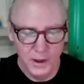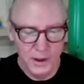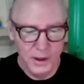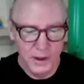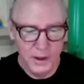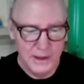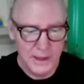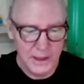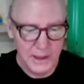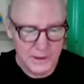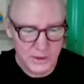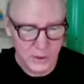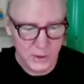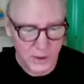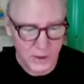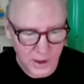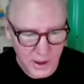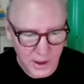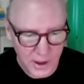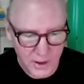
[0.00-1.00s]
Yeah,
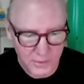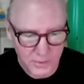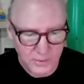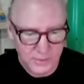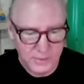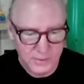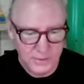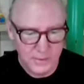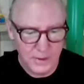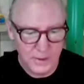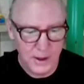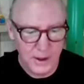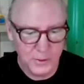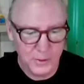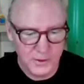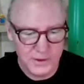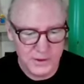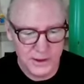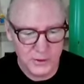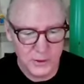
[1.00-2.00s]
so I
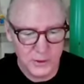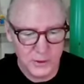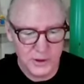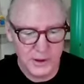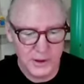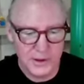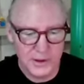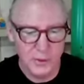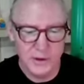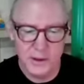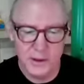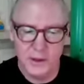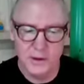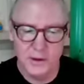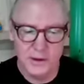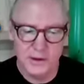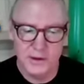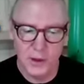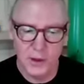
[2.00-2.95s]
was interested in some of the titles.